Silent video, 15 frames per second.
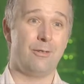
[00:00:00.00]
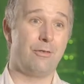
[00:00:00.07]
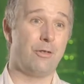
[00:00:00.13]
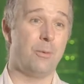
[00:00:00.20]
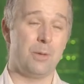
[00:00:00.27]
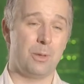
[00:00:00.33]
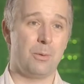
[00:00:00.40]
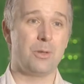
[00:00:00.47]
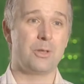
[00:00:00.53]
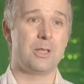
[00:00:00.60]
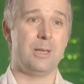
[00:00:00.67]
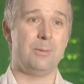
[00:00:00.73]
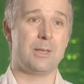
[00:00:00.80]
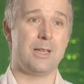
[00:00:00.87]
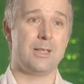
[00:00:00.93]
Formula One
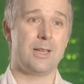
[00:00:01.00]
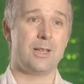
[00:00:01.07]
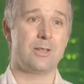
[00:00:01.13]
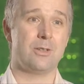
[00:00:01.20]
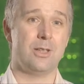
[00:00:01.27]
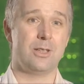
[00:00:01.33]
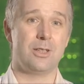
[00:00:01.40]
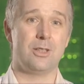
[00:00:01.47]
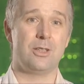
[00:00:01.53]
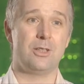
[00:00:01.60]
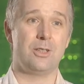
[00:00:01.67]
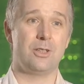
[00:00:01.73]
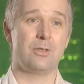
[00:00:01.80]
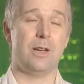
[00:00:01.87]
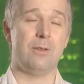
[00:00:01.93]
teams, etc.,
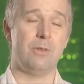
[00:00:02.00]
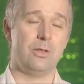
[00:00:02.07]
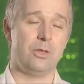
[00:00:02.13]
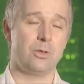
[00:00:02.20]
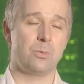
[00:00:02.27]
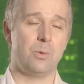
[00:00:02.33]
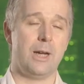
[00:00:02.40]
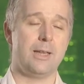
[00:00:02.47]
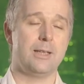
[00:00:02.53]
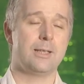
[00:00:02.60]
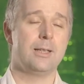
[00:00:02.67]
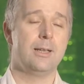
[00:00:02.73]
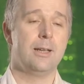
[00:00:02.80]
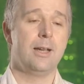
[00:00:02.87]
to try and reduce weight.